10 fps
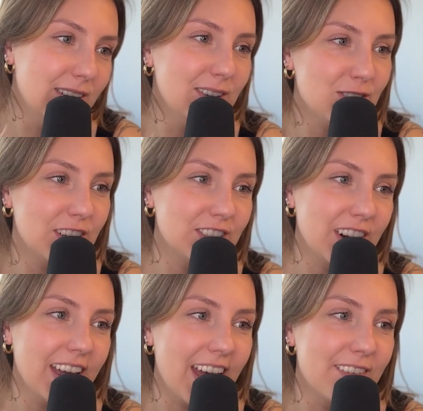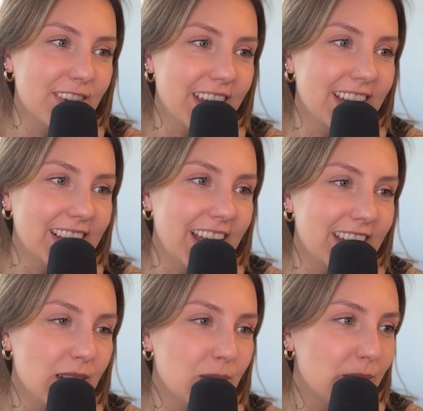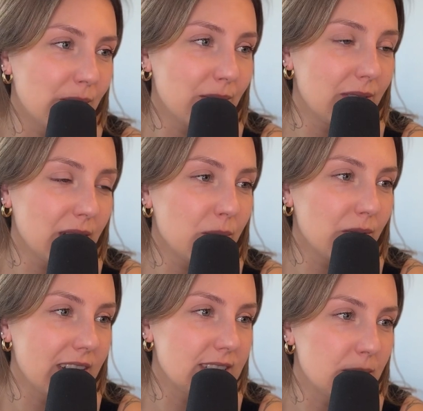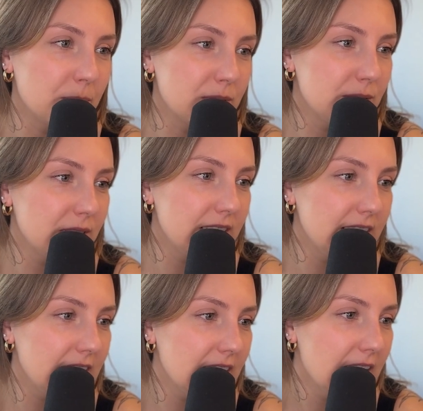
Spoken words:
all gender having like equal rights and opportunity.